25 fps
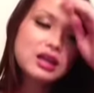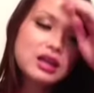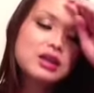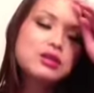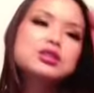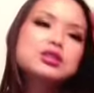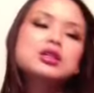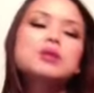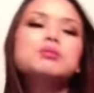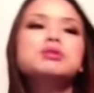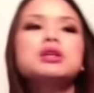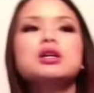
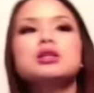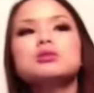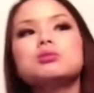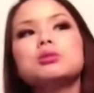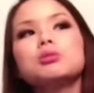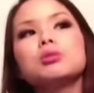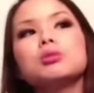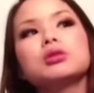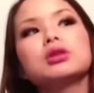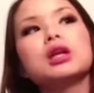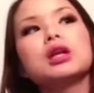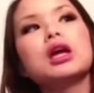Sometimes
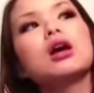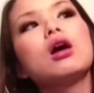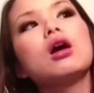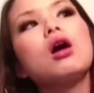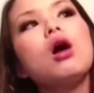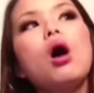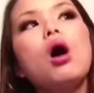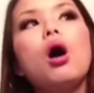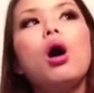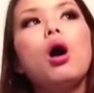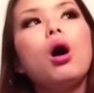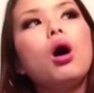people think,
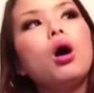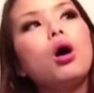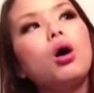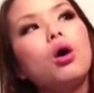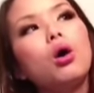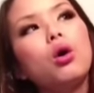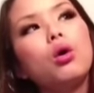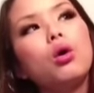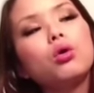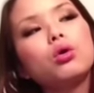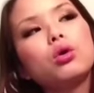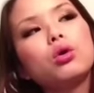
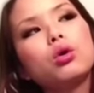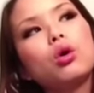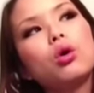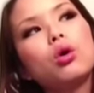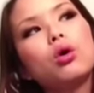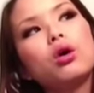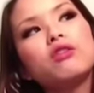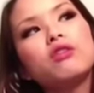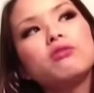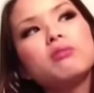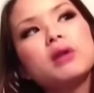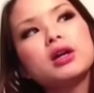oh, you know,
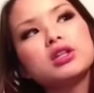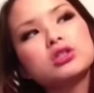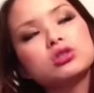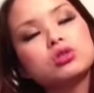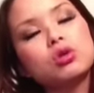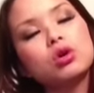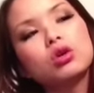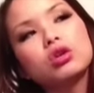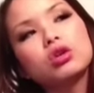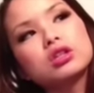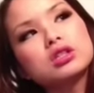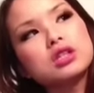if my
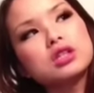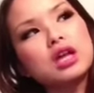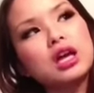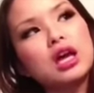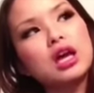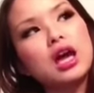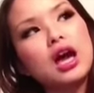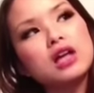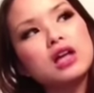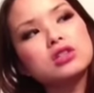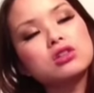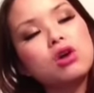store looks like
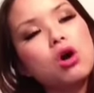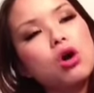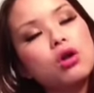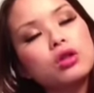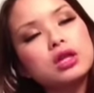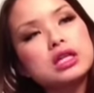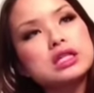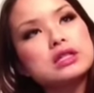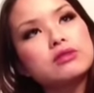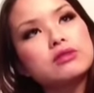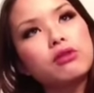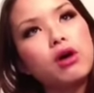it has all
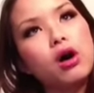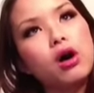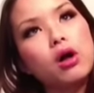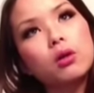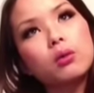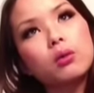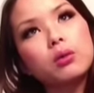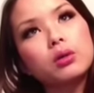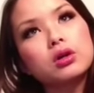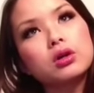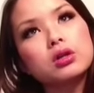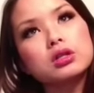these
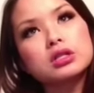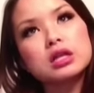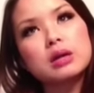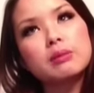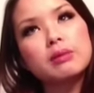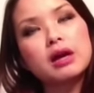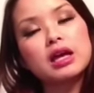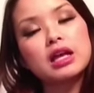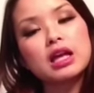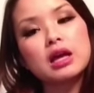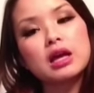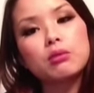followers, I
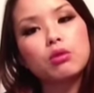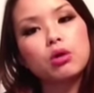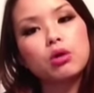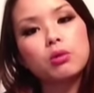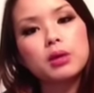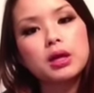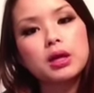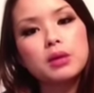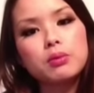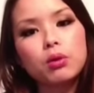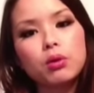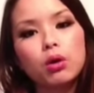might get more
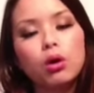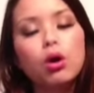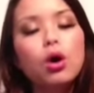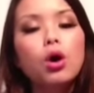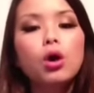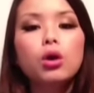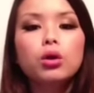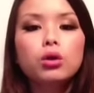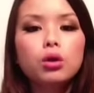people.